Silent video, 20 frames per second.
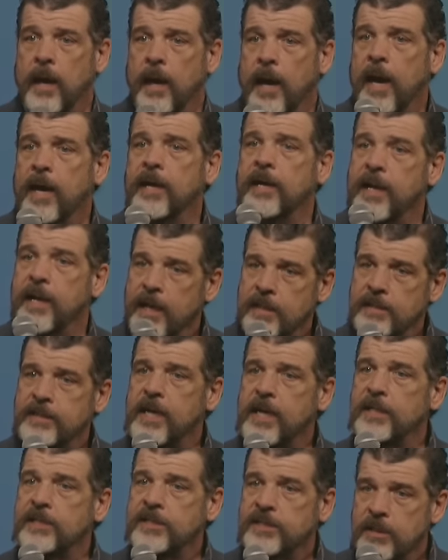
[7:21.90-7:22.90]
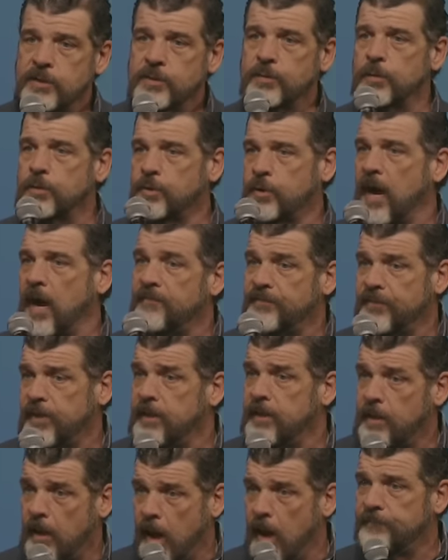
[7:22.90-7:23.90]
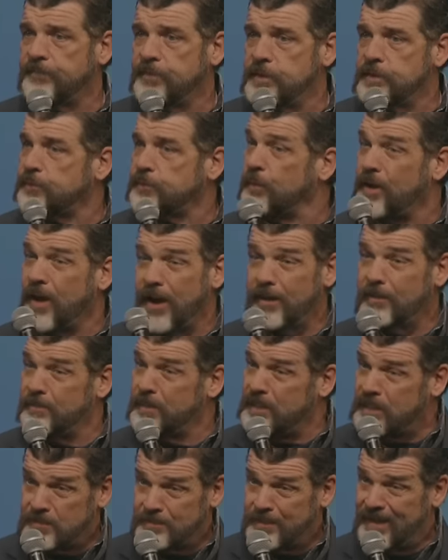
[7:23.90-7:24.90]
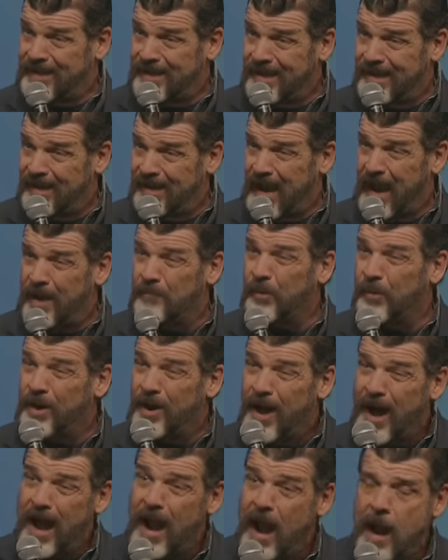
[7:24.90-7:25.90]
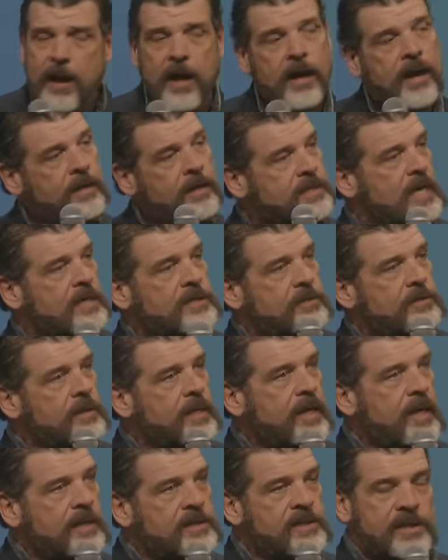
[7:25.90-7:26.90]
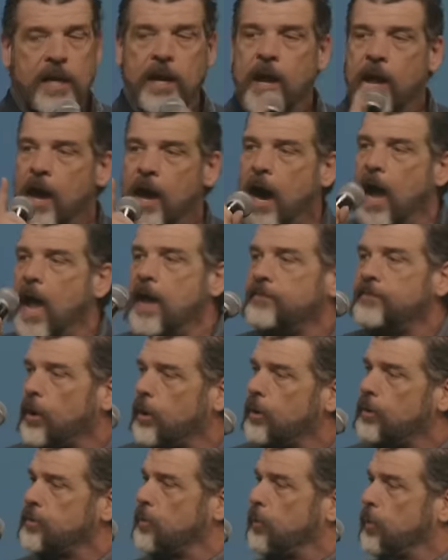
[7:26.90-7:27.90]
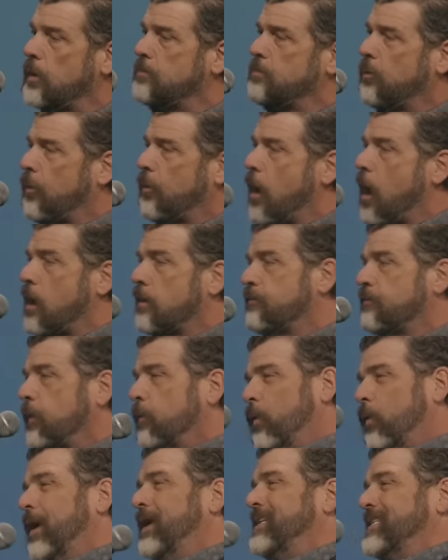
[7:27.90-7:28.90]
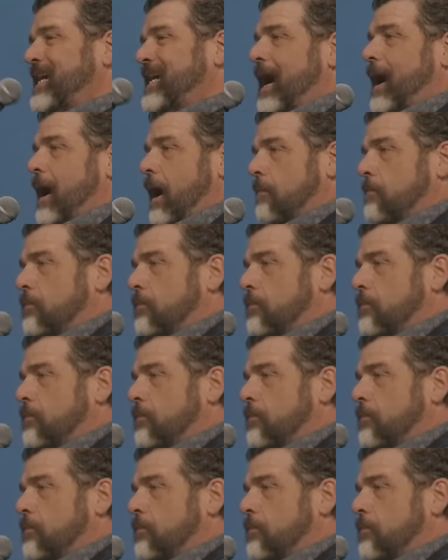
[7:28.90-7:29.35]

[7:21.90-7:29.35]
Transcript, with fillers: at an anti-sexual trafficking conference. We're not going to be speaking, and we're not. And I got. To, I told Leanna, I said, I haven't heard the word pornography one time